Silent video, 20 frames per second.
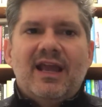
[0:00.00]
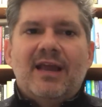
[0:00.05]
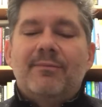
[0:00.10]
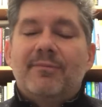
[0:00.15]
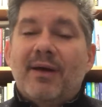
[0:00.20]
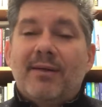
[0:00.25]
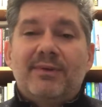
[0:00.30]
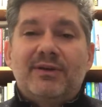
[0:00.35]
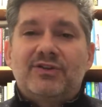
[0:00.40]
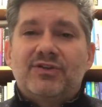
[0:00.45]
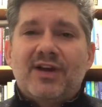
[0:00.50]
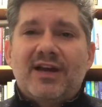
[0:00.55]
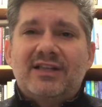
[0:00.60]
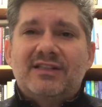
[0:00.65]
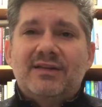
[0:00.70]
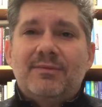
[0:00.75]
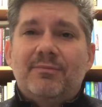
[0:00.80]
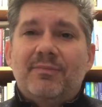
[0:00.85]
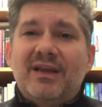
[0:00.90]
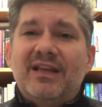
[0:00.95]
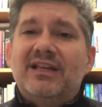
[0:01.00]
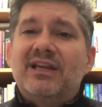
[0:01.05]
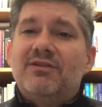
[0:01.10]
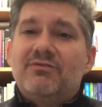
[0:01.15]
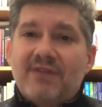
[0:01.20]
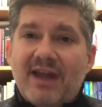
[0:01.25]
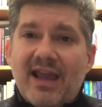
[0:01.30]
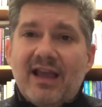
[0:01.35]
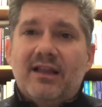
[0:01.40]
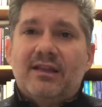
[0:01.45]
and public transit be
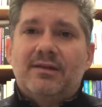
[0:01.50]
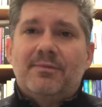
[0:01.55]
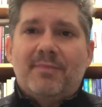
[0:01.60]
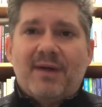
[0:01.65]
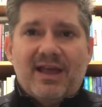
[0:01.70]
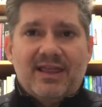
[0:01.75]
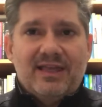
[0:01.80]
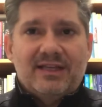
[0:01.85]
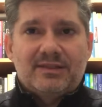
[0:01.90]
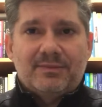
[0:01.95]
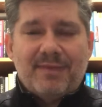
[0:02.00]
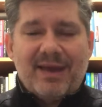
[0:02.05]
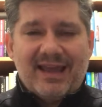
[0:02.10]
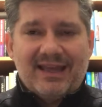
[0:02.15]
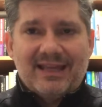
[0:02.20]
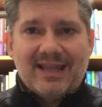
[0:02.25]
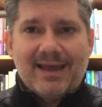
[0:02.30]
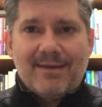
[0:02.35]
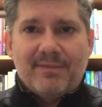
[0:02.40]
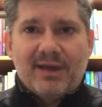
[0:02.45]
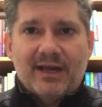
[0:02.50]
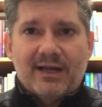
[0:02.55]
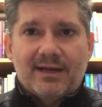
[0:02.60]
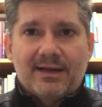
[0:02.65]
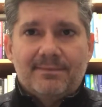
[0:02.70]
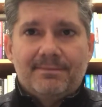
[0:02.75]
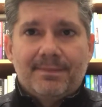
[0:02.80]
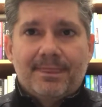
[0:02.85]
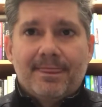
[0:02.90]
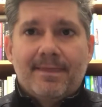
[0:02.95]
derailed by this pandemic.
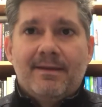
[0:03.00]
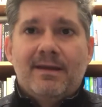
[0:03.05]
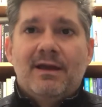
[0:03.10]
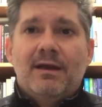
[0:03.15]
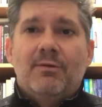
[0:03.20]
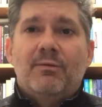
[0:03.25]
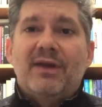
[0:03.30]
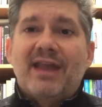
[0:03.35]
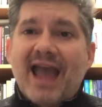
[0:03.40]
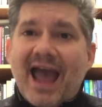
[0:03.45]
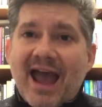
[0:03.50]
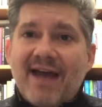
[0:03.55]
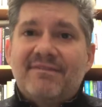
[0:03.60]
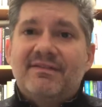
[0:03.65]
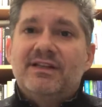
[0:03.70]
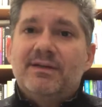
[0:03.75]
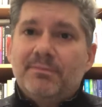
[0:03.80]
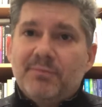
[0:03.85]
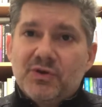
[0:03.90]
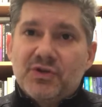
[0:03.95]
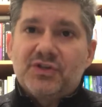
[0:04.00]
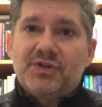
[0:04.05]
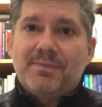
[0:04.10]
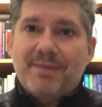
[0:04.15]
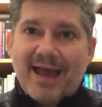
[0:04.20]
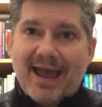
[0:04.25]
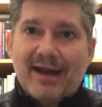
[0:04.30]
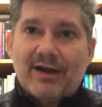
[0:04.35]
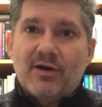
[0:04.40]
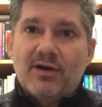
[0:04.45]
We have to push
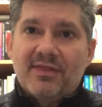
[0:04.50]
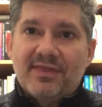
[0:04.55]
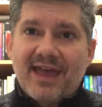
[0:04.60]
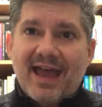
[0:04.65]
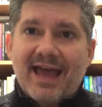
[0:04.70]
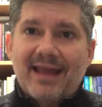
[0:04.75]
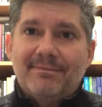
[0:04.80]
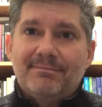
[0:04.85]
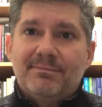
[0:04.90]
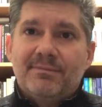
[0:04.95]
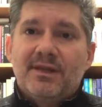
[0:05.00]
back on that.